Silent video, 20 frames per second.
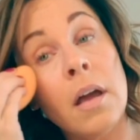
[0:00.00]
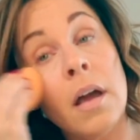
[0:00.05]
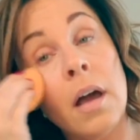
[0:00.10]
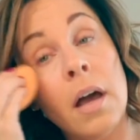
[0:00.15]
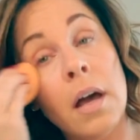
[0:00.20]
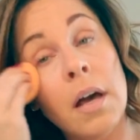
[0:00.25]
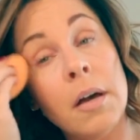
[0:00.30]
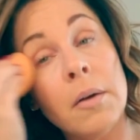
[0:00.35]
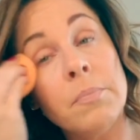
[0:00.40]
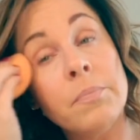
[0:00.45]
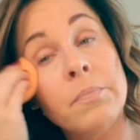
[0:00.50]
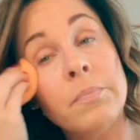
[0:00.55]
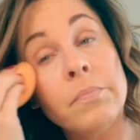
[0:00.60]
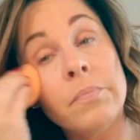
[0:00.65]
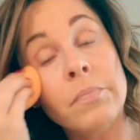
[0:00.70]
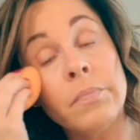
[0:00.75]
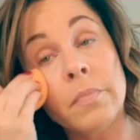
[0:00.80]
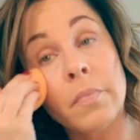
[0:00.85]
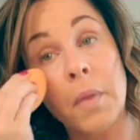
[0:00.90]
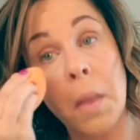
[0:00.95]
Um,
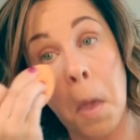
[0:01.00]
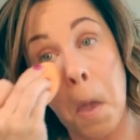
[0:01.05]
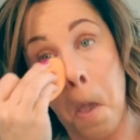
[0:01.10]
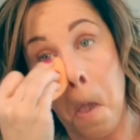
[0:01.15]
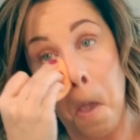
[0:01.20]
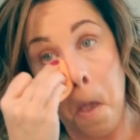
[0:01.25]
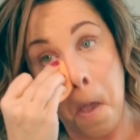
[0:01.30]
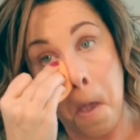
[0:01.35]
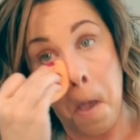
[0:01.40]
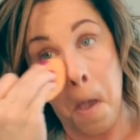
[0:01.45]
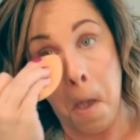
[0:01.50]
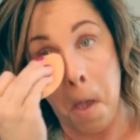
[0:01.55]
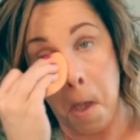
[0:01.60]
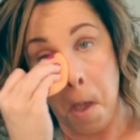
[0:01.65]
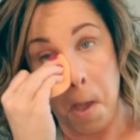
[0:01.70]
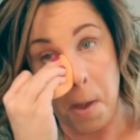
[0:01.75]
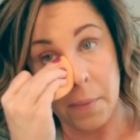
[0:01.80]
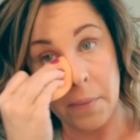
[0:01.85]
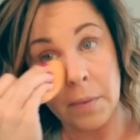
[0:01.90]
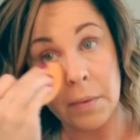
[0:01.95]

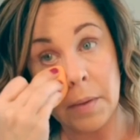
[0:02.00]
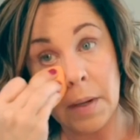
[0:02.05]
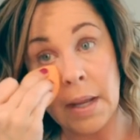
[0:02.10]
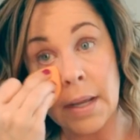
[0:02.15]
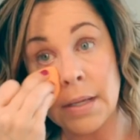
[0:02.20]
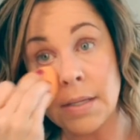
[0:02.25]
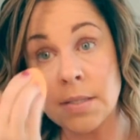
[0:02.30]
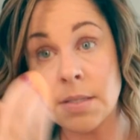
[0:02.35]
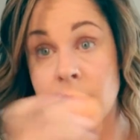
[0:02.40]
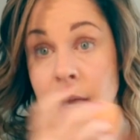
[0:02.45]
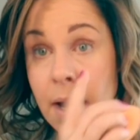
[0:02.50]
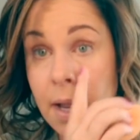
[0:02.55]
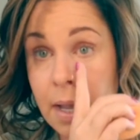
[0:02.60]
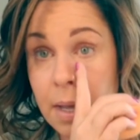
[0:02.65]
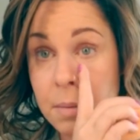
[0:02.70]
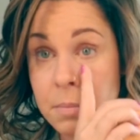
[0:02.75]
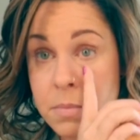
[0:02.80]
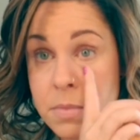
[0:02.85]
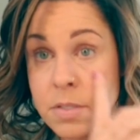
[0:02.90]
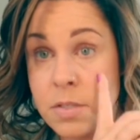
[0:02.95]
other days I
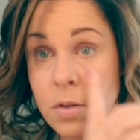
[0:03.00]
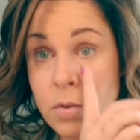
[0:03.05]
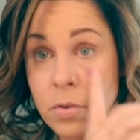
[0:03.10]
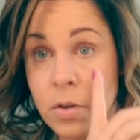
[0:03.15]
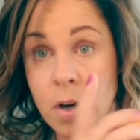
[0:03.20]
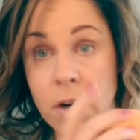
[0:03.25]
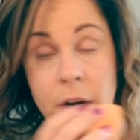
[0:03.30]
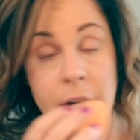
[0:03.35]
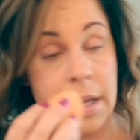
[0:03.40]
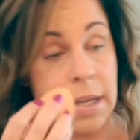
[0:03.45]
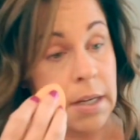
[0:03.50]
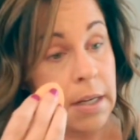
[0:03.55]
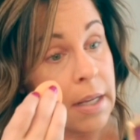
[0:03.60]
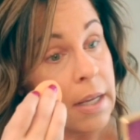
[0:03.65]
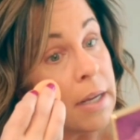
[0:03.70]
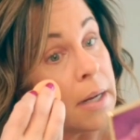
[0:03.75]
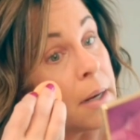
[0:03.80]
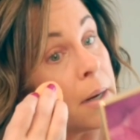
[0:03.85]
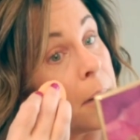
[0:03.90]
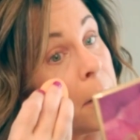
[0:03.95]
am so dark in
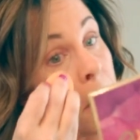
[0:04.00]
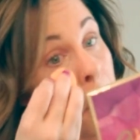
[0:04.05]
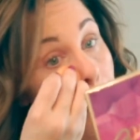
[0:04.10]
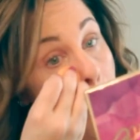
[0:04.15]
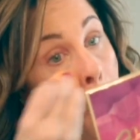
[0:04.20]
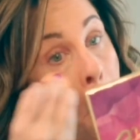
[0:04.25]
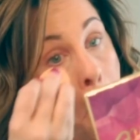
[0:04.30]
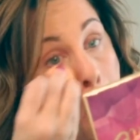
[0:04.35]
here